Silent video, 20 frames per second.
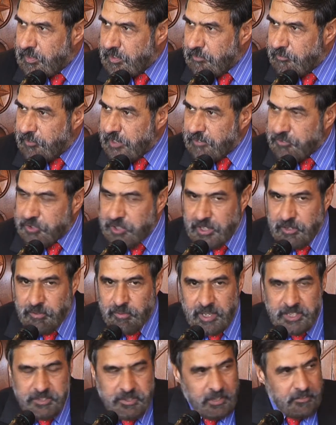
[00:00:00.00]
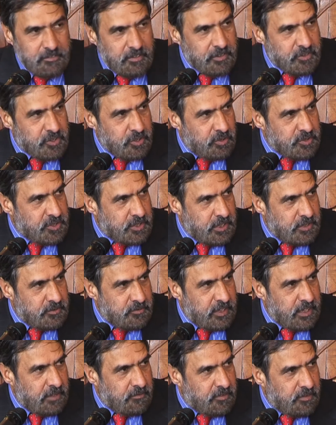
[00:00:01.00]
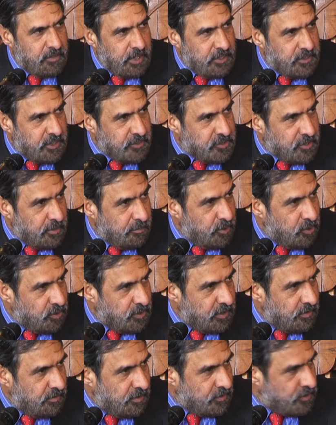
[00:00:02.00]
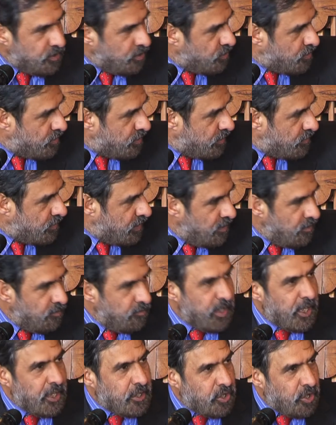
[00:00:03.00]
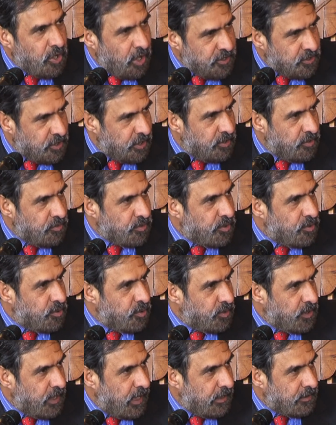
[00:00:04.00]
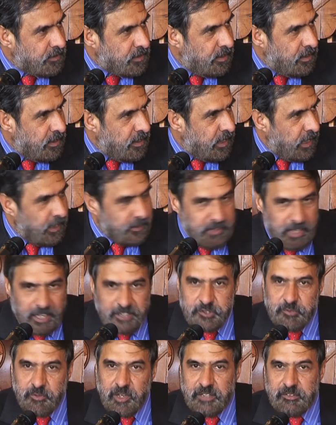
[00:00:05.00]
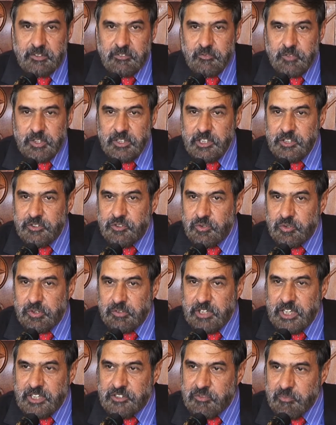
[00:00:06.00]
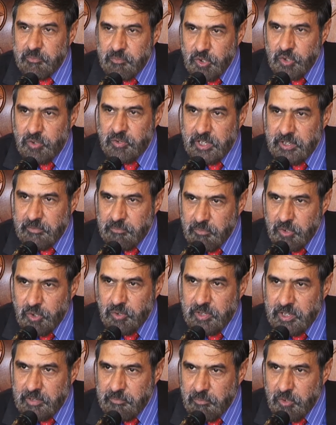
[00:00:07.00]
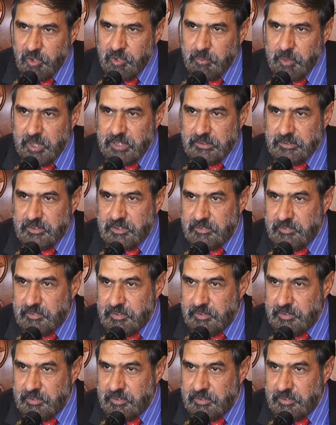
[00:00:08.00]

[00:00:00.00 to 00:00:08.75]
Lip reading: If we have generated resources, we have redistributed resources. We'll continue to do that. And that's why we need to create more and more and more wealth.